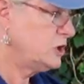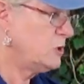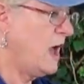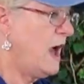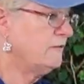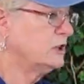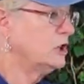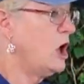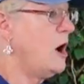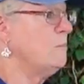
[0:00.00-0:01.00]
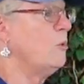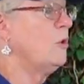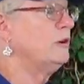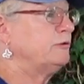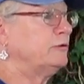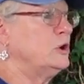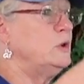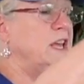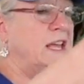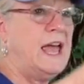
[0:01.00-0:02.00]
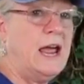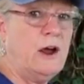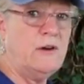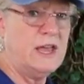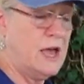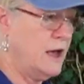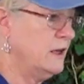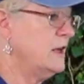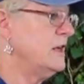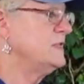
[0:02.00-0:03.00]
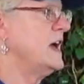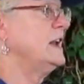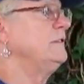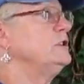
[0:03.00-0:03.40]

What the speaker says: you have a lot more fruiting area than if